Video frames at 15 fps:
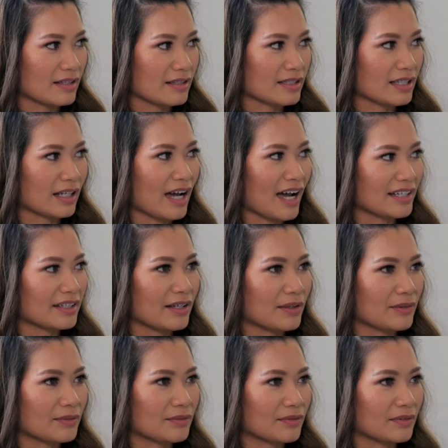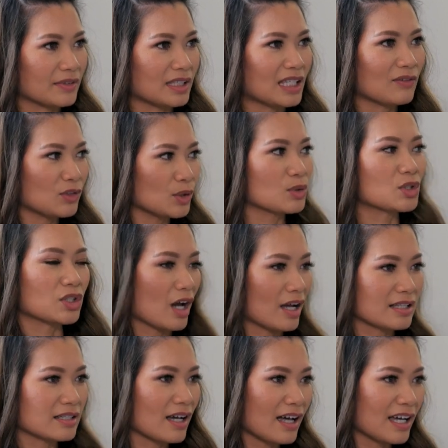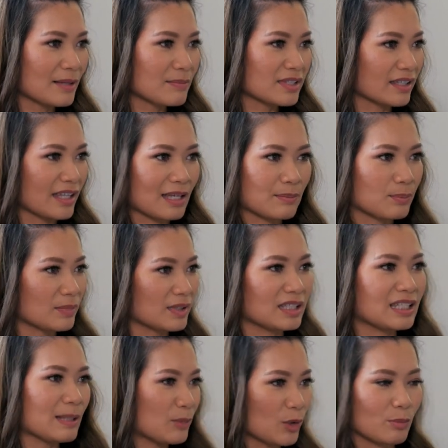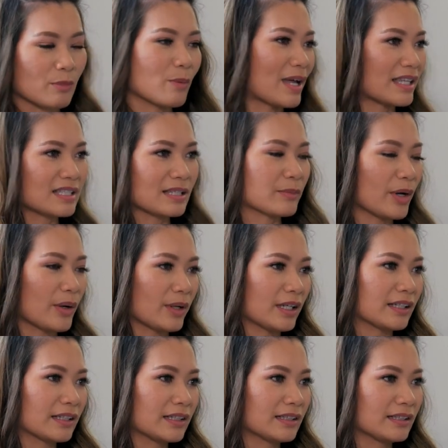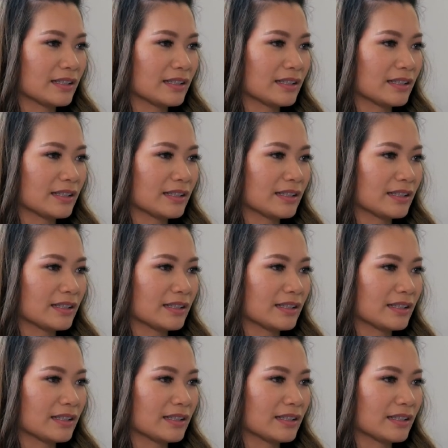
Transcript: to kind of give you Shawn time to like keep your momentum going?